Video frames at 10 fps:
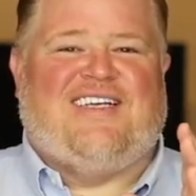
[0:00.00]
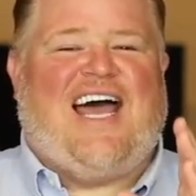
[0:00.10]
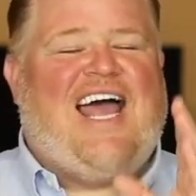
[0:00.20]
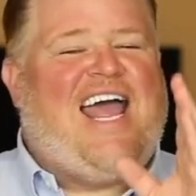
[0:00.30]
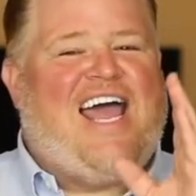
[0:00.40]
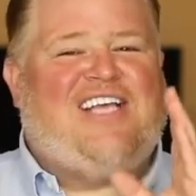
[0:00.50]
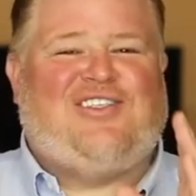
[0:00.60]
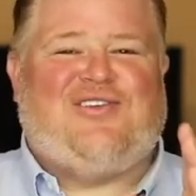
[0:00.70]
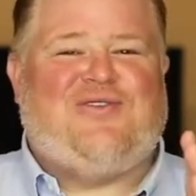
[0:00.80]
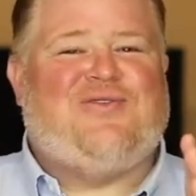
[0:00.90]
I
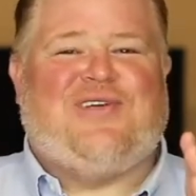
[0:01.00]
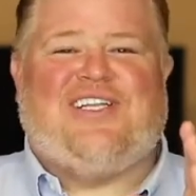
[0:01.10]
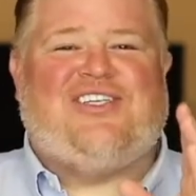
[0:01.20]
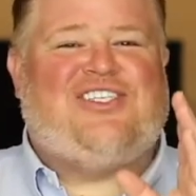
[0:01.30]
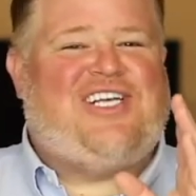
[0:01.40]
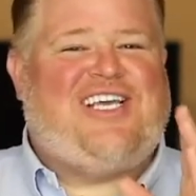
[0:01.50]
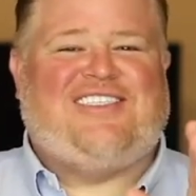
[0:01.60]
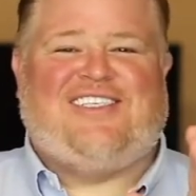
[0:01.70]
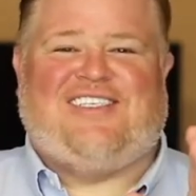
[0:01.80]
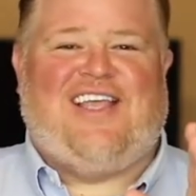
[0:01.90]
ask you in
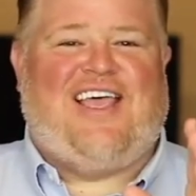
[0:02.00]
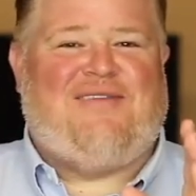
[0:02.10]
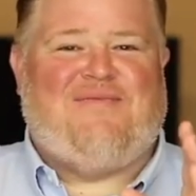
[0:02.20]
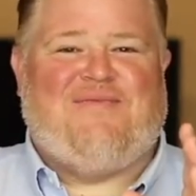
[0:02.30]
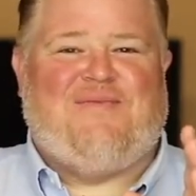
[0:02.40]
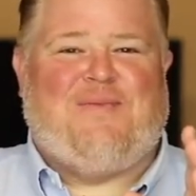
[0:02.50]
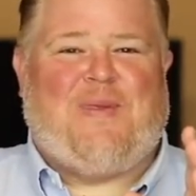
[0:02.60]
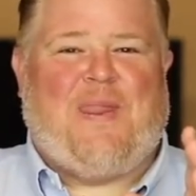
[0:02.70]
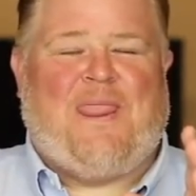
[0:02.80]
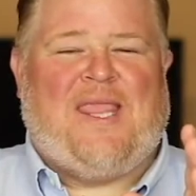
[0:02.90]
Jesus' name
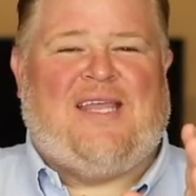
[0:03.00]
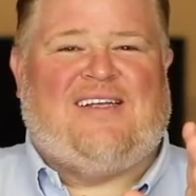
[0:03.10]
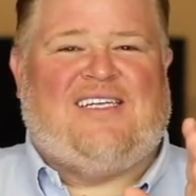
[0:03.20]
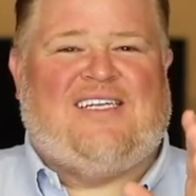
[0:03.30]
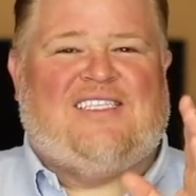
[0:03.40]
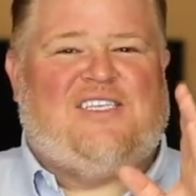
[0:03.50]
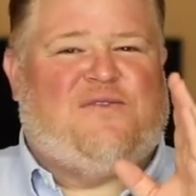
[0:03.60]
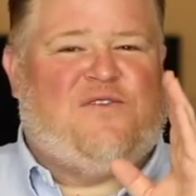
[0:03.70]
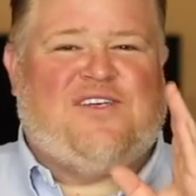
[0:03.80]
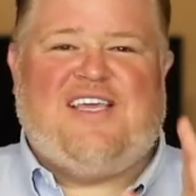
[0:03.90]
to
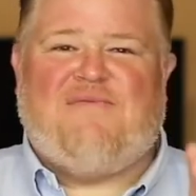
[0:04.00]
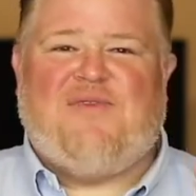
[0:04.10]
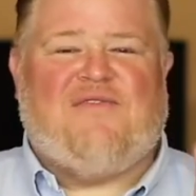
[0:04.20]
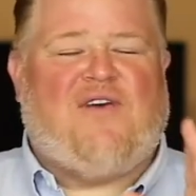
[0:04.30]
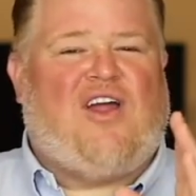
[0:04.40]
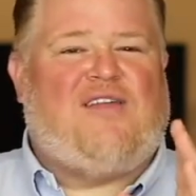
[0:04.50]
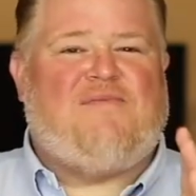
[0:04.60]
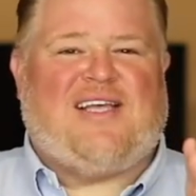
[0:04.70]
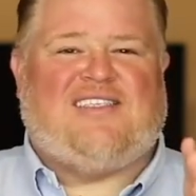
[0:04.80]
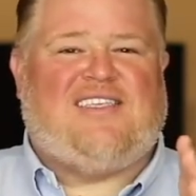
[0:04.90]
forgive me of all of
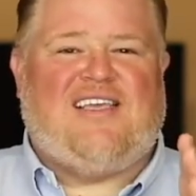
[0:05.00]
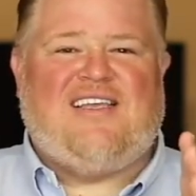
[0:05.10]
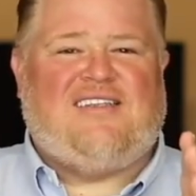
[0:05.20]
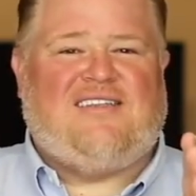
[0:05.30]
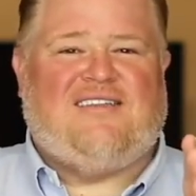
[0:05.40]
my sin,